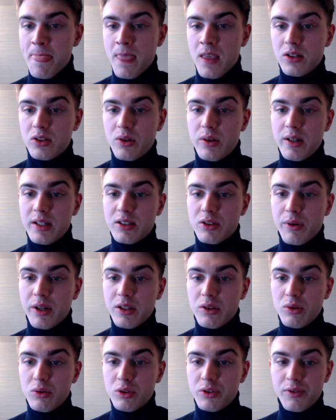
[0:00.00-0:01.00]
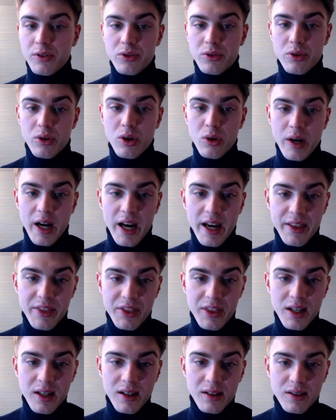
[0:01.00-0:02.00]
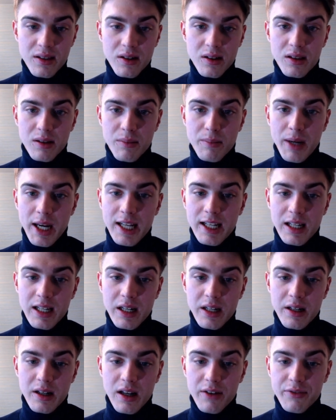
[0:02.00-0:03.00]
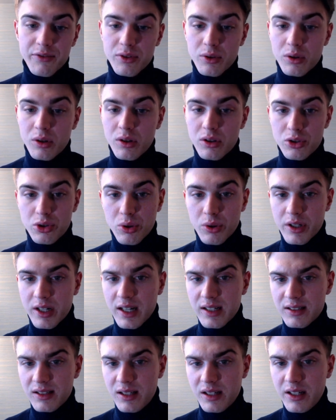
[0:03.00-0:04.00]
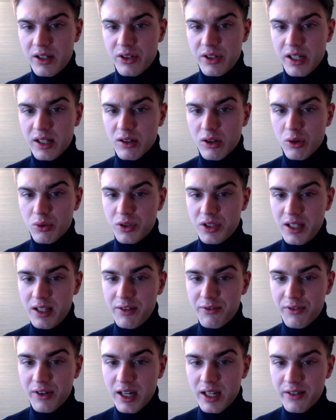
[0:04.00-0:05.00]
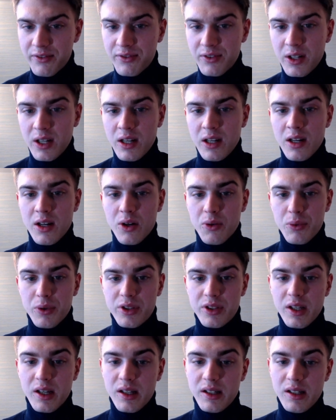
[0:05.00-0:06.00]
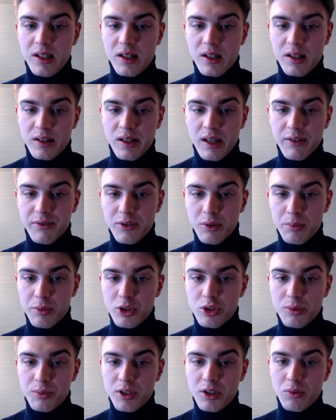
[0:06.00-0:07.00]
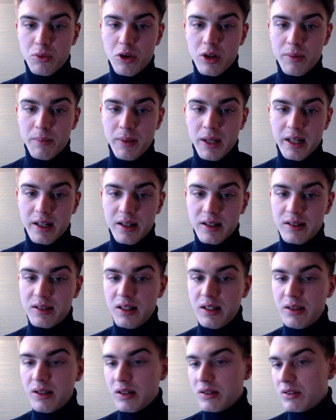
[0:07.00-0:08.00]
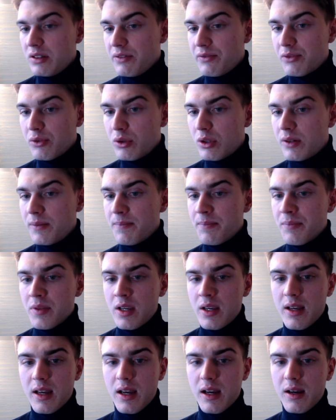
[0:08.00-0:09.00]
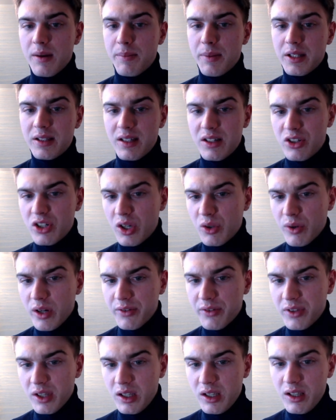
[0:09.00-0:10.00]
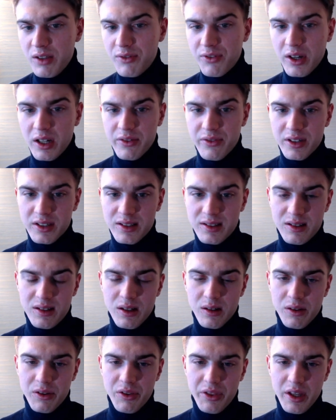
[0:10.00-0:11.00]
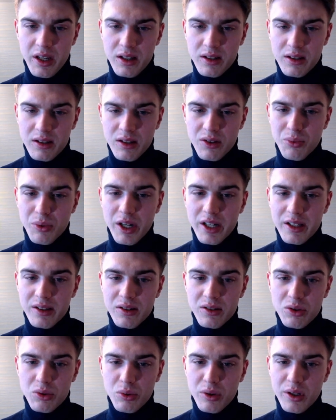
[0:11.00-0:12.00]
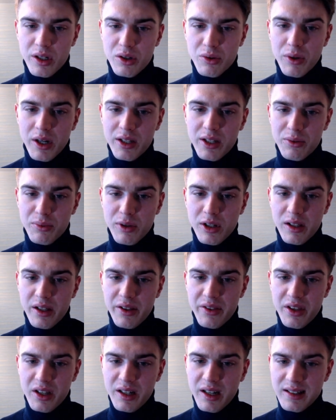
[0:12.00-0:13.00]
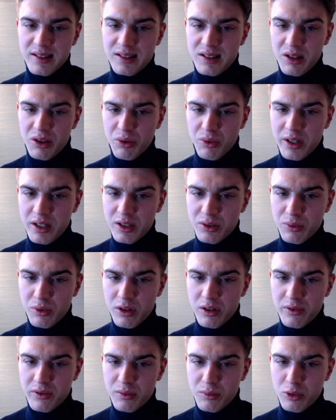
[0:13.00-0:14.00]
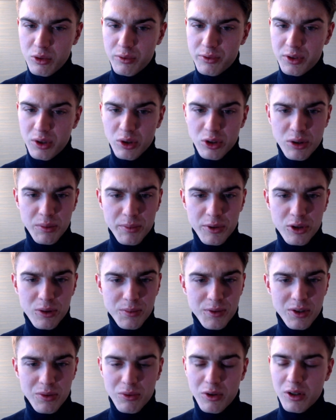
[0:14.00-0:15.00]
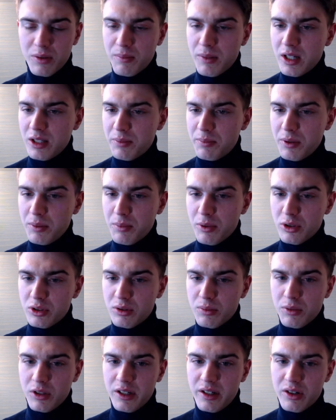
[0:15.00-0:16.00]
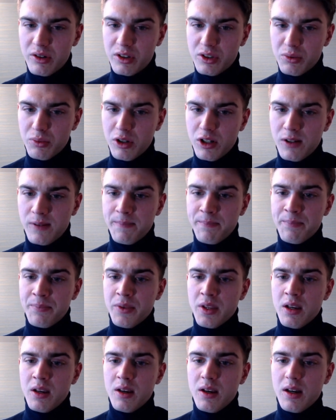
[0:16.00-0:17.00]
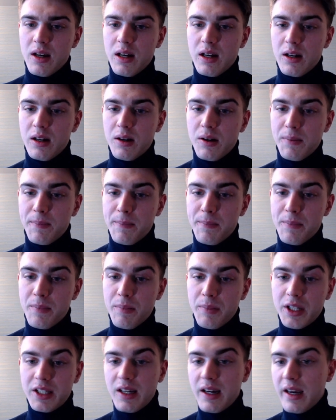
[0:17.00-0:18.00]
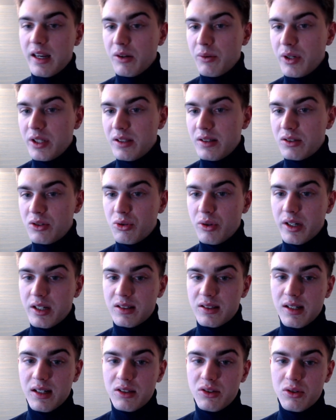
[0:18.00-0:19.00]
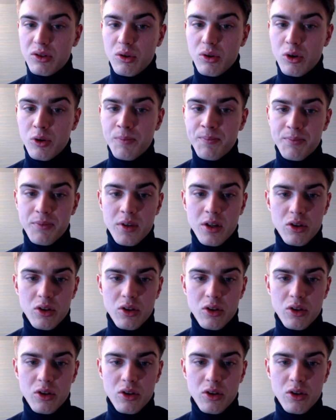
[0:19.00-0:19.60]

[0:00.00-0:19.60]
So that's quite useful to know. I think the main line after short castle here then goes e5, with the idea that after bishop c1, black has e takes d4. But in general, after e5, I still think that white is doing quite well. I think knight c3 is one of the moves. Also bishop c1 might be possible here as well. But yeah, anyway, this trick is nice to know.